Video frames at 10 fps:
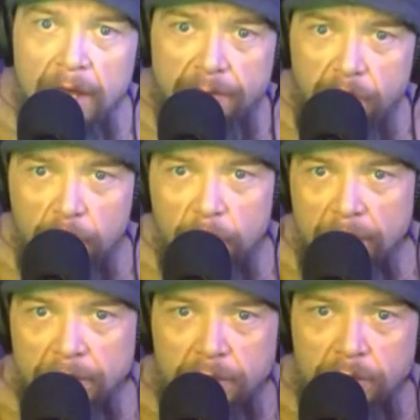If you
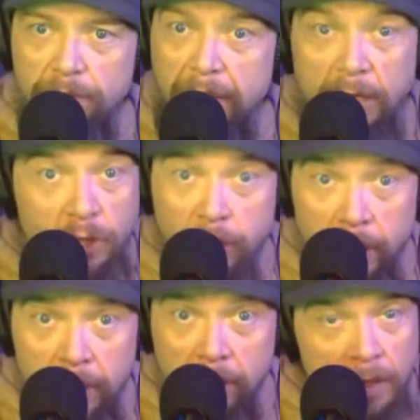want to make
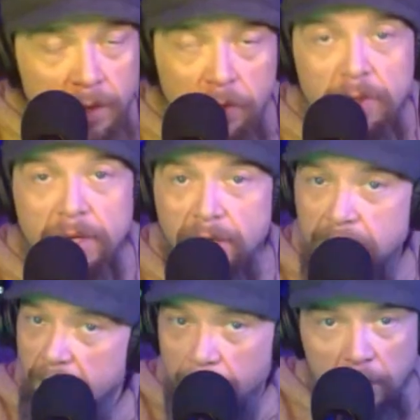sure, you
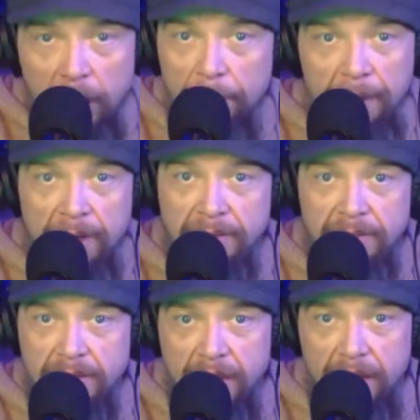can double up and